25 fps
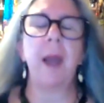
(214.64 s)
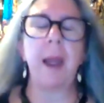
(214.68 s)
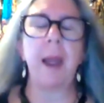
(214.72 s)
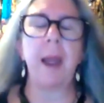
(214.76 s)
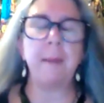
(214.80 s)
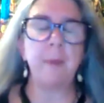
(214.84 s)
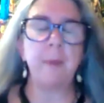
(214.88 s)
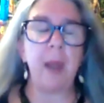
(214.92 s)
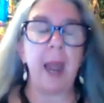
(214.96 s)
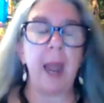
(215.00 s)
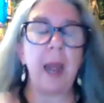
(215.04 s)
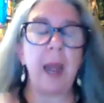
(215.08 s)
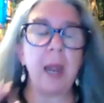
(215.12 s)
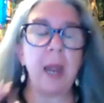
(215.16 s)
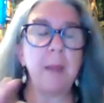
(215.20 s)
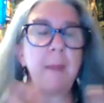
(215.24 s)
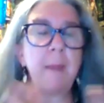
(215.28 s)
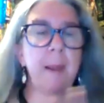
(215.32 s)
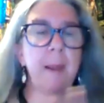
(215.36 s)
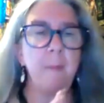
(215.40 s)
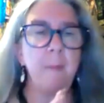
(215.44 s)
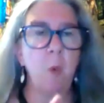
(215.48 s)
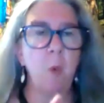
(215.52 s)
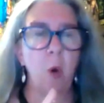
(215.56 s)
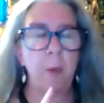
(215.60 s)
I
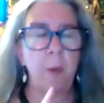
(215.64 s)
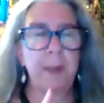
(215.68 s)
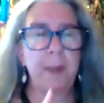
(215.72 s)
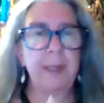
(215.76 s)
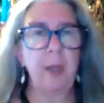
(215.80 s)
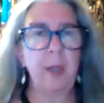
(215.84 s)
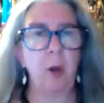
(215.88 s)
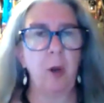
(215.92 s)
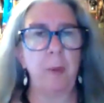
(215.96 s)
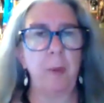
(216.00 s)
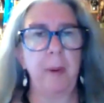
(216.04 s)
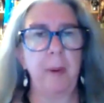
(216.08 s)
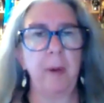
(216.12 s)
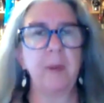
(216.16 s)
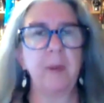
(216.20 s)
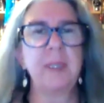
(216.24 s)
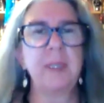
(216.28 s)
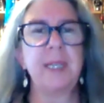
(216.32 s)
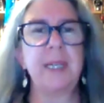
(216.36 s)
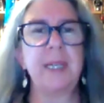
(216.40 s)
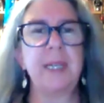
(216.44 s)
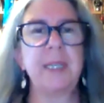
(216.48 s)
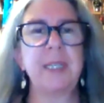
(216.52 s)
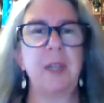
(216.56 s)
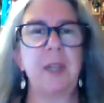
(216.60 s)
am a morbid little
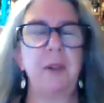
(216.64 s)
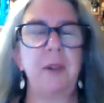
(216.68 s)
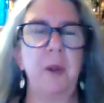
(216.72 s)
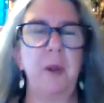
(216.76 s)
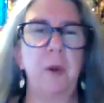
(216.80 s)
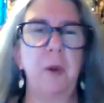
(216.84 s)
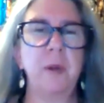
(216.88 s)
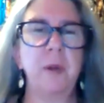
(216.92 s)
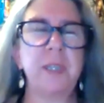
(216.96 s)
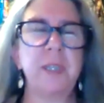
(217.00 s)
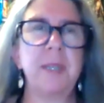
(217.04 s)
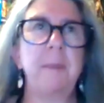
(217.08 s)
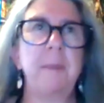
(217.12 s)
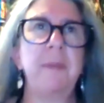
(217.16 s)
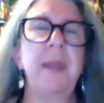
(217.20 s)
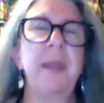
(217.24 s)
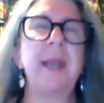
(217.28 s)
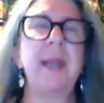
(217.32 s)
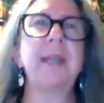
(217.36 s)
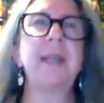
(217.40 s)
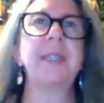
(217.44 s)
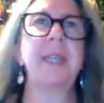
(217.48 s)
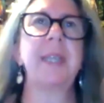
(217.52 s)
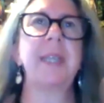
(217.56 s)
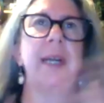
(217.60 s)
person, so there are some
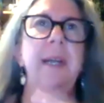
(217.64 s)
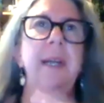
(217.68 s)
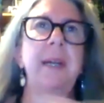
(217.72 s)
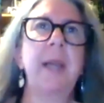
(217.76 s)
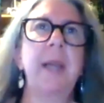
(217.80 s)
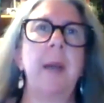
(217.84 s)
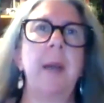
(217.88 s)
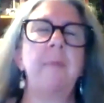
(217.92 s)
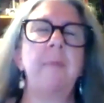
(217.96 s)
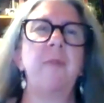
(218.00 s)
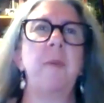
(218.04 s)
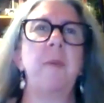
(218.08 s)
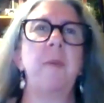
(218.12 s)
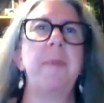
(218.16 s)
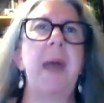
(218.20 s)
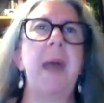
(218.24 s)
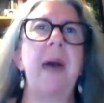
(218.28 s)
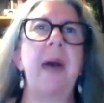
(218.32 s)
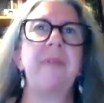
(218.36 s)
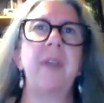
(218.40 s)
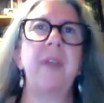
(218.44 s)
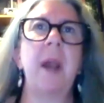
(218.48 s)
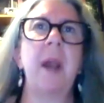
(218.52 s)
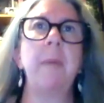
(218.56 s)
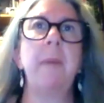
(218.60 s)
things that could come from
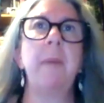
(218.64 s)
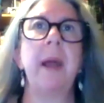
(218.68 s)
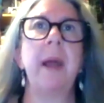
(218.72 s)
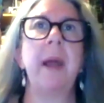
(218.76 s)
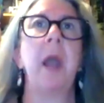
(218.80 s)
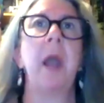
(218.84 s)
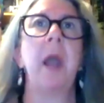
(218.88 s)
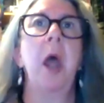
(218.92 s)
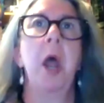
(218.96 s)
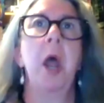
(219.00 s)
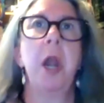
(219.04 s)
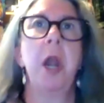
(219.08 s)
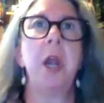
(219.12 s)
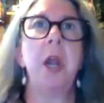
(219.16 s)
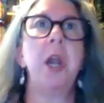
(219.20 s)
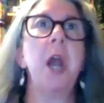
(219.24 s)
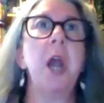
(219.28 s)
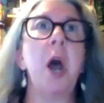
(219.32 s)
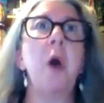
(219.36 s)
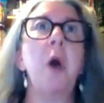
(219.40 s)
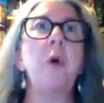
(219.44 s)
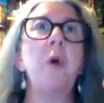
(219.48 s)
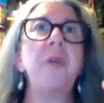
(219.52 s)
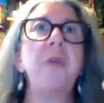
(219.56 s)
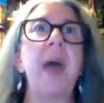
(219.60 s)
that I'm like,
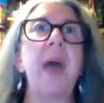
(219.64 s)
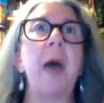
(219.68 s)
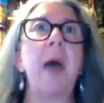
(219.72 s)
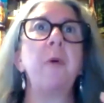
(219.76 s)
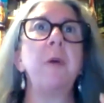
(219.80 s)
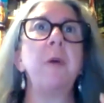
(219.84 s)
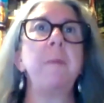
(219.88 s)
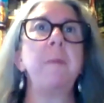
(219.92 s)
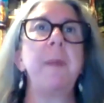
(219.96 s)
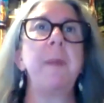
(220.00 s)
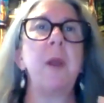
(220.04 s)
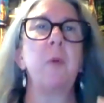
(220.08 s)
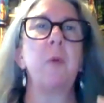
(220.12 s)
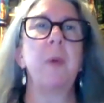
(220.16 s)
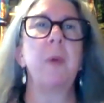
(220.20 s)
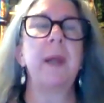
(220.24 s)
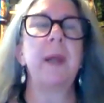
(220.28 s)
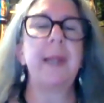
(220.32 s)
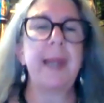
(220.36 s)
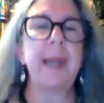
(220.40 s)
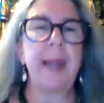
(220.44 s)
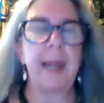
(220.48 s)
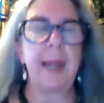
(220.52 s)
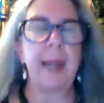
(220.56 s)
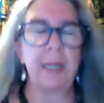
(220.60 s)
no, that would be
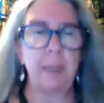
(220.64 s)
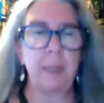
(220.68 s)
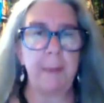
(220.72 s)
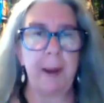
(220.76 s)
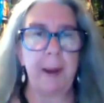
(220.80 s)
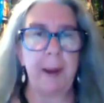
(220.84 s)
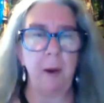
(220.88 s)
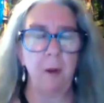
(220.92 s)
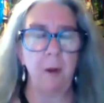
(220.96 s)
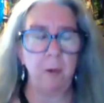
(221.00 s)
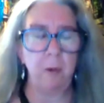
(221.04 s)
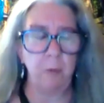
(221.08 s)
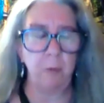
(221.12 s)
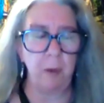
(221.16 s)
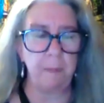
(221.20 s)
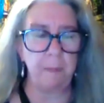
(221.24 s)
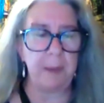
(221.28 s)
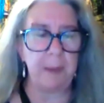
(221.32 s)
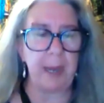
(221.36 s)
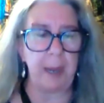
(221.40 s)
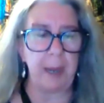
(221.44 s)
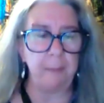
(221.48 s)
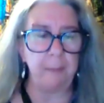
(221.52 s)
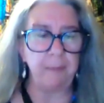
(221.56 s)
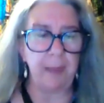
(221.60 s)
really, and the Baron would
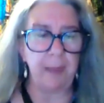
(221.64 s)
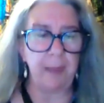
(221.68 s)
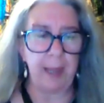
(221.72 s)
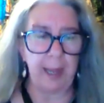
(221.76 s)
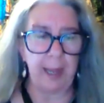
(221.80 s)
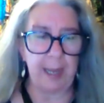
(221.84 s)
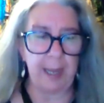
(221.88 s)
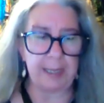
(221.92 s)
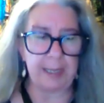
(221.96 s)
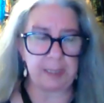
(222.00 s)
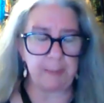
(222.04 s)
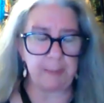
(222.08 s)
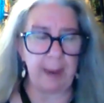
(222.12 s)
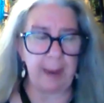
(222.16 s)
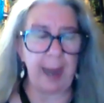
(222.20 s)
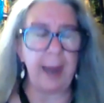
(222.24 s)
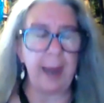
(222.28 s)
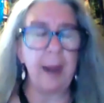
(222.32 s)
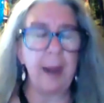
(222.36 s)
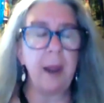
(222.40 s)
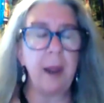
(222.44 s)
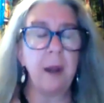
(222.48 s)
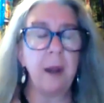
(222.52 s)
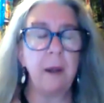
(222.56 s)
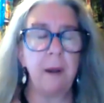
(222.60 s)
be,
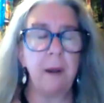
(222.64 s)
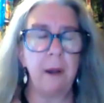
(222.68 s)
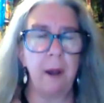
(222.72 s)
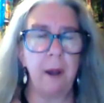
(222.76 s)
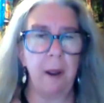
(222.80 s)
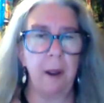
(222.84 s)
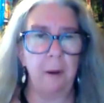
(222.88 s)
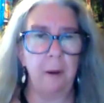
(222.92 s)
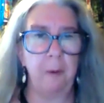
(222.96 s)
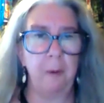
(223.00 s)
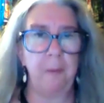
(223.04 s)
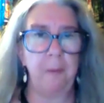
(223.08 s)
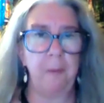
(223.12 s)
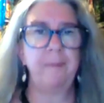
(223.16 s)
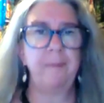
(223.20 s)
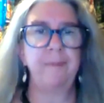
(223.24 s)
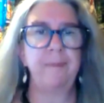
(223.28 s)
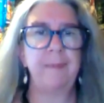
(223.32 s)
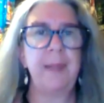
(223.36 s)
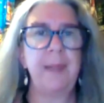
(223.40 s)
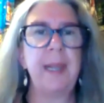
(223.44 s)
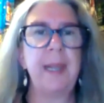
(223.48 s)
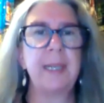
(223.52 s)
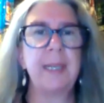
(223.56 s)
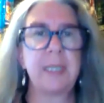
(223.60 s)
Esme, no,
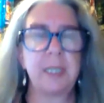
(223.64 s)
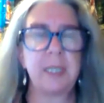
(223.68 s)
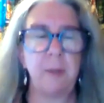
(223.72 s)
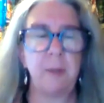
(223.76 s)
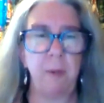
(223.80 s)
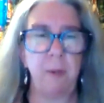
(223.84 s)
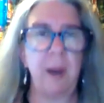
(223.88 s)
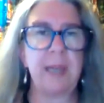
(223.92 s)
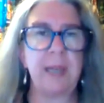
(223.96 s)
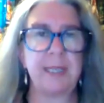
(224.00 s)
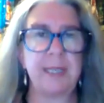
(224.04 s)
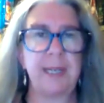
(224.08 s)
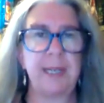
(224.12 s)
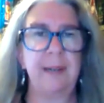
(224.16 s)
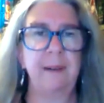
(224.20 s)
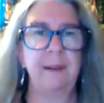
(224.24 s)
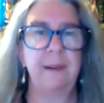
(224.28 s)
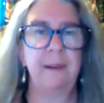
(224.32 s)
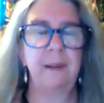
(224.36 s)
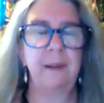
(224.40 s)
it's depressing.